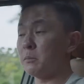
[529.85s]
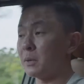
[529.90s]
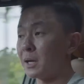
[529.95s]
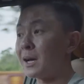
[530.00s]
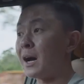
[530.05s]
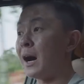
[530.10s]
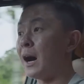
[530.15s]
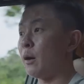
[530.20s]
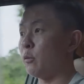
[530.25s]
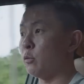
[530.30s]
The
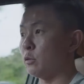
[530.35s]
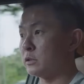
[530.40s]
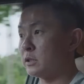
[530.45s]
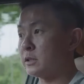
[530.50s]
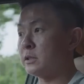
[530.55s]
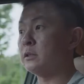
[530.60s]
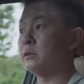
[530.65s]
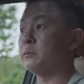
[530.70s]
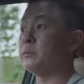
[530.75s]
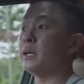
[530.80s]
car will
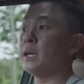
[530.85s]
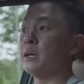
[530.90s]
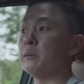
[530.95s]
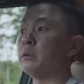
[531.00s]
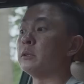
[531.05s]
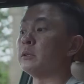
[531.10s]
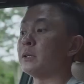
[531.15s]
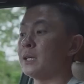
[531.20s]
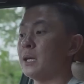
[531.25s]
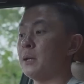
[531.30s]
still be
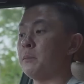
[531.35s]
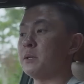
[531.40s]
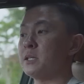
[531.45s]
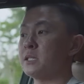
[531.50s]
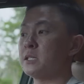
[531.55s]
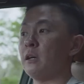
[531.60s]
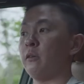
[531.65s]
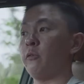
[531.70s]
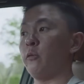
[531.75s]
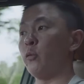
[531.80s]
able to keep
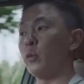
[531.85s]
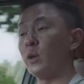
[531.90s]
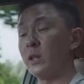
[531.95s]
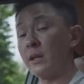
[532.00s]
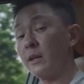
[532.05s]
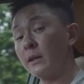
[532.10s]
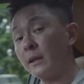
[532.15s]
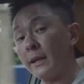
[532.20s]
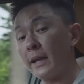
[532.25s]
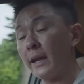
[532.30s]
itself
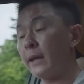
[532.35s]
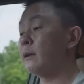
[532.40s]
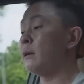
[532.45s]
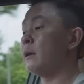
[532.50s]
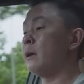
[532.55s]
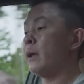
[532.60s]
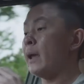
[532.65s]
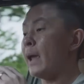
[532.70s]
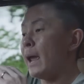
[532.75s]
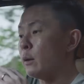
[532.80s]
within the lane
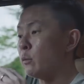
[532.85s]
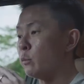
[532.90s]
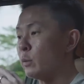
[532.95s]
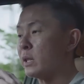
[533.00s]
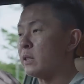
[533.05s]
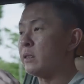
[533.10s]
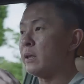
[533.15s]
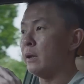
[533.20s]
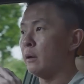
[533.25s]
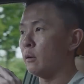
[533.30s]
and
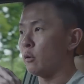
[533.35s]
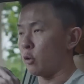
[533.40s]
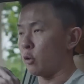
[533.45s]
within